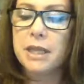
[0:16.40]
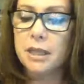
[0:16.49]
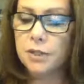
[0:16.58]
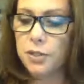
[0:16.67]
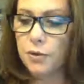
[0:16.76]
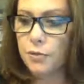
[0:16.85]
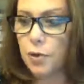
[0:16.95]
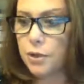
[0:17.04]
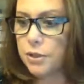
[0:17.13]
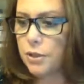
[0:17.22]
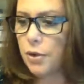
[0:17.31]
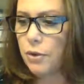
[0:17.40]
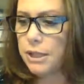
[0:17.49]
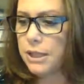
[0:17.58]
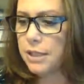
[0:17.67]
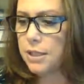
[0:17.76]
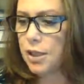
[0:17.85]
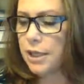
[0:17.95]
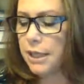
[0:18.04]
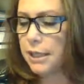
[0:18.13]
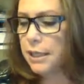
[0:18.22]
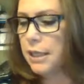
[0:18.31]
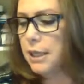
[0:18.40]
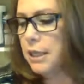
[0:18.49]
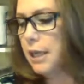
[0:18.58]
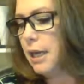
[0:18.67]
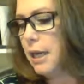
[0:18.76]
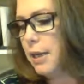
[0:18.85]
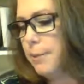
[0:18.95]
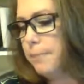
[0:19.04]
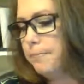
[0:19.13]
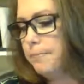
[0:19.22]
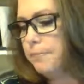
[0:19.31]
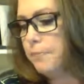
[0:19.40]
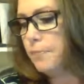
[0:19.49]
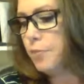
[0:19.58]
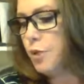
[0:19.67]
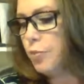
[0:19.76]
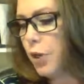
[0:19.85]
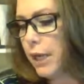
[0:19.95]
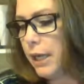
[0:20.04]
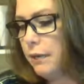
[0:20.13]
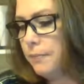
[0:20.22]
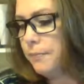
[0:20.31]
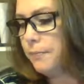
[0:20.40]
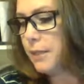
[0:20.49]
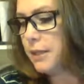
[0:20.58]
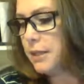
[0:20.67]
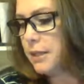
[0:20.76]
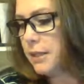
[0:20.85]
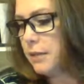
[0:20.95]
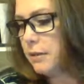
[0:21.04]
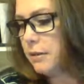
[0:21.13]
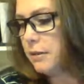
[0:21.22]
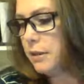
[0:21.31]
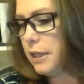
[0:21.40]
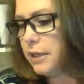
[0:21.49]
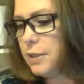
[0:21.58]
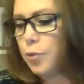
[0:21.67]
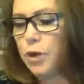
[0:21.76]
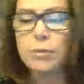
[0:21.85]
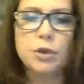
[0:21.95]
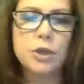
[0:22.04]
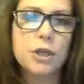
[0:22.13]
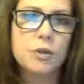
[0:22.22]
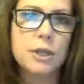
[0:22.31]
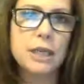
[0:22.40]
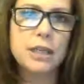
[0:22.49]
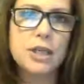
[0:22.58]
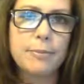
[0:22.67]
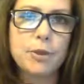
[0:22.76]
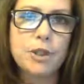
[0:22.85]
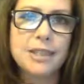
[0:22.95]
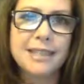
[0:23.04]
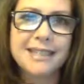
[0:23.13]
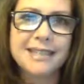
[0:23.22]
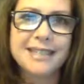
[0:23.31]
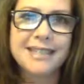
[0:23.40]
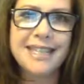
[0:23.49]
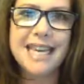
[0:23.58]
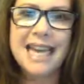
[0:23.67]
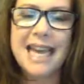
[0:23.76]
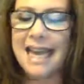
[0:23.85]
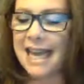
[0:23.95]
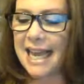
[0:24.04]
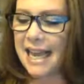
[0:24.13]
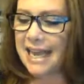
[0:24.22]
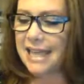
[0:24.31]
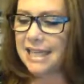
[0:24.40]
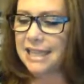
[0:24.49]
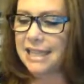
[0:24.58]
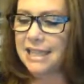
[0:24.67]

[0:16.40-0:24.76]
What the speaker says: so forth. So let's get started. Spring, let's see. In the spring book, you were reading Chapter 6, and